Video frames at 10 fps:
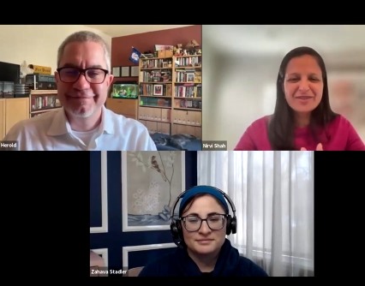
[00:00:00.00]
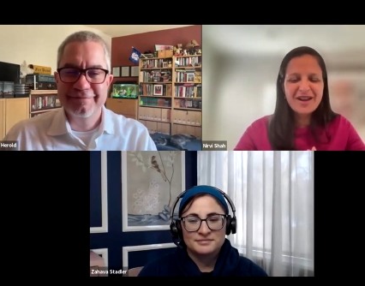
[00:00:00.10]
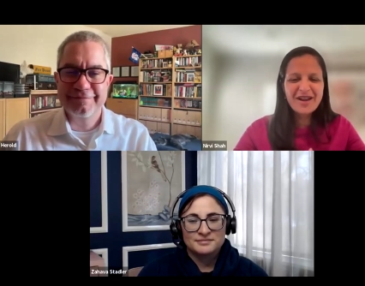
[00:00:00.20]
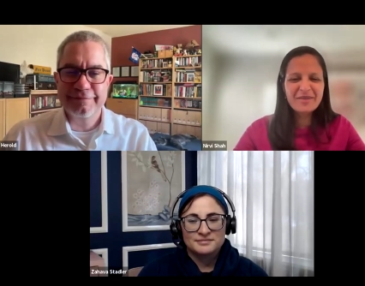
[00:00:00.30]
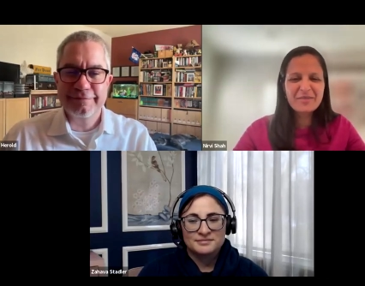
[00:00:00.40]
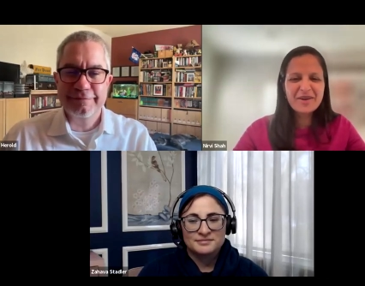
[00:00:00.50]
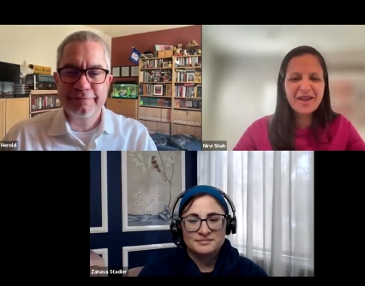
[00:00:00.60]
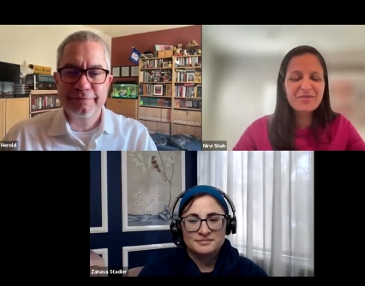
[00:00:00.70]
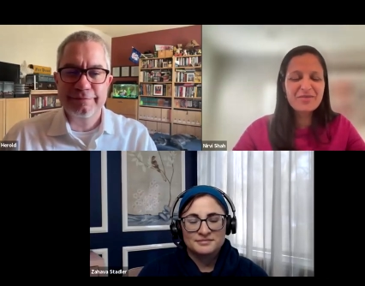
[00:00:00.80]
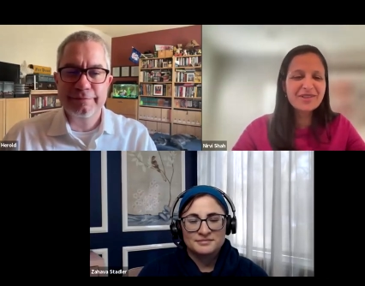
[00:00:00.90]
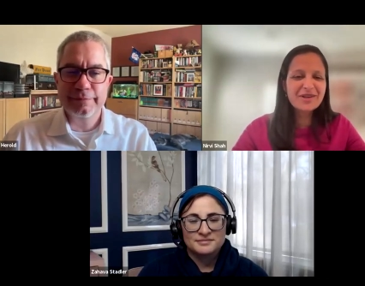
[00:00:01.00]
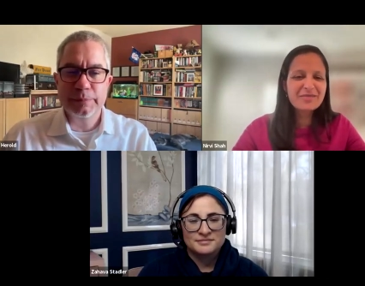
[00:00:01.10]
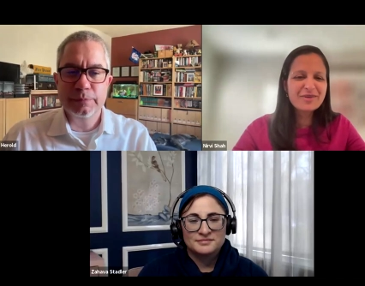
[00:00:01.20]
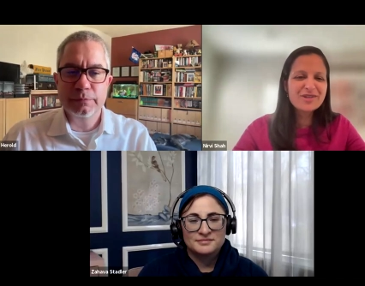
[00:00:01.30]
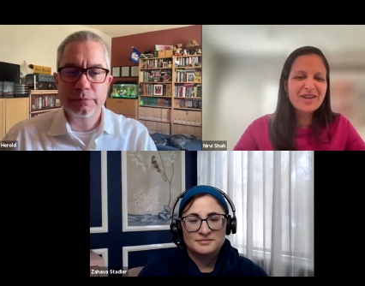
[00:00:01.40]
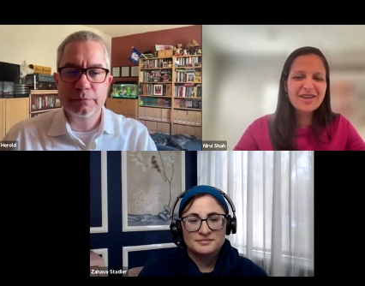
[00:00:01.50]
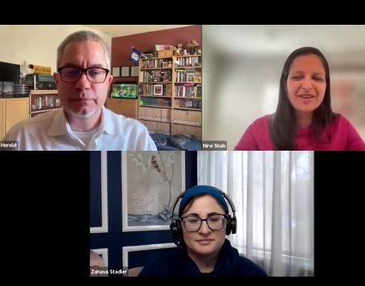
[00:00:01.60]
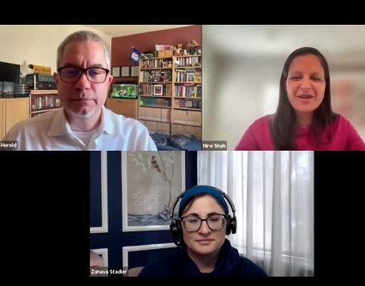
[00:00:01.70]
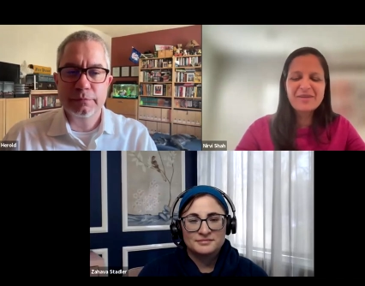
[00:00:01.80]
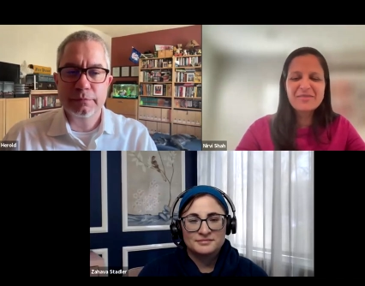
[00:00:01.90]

Speaker 1: time. But I really appreciate um,